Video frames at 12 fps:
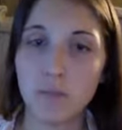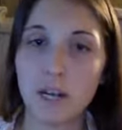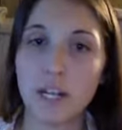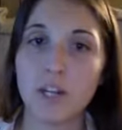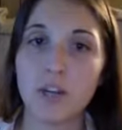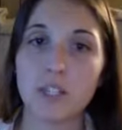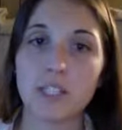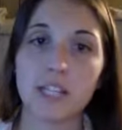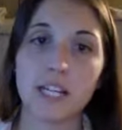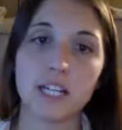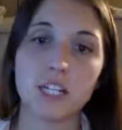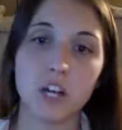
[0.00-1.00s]
but I noticed
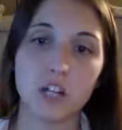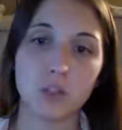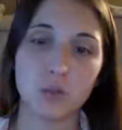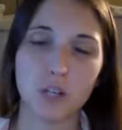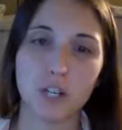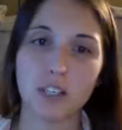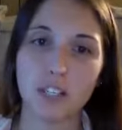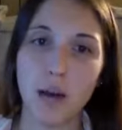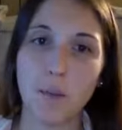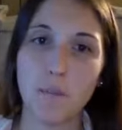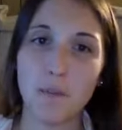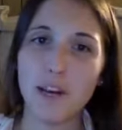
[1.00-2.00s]
that it does work a
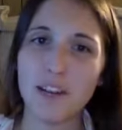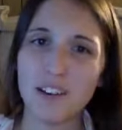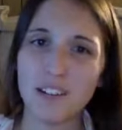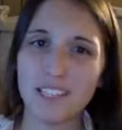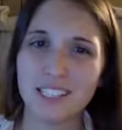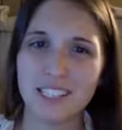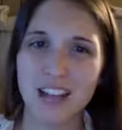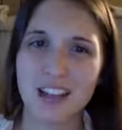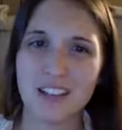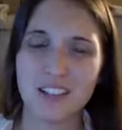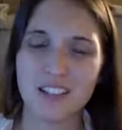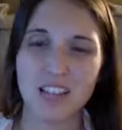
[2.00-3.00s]
lot better, and it's
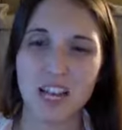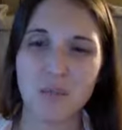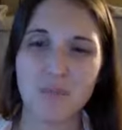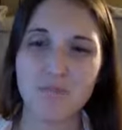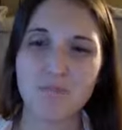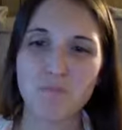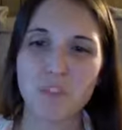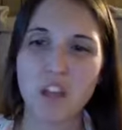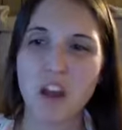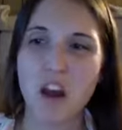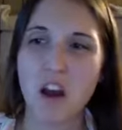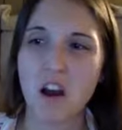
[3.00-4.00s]
not as like
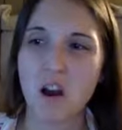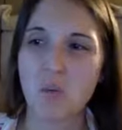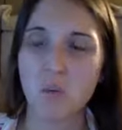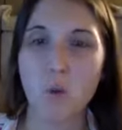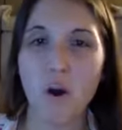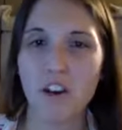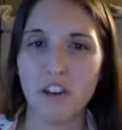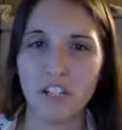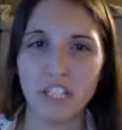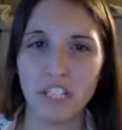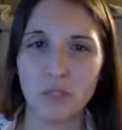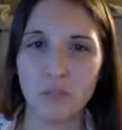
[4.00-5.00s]

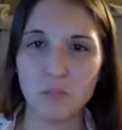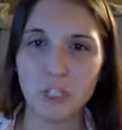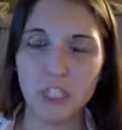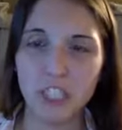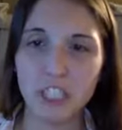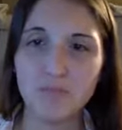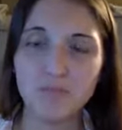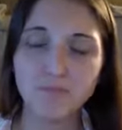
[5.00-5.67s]
watery and mushy.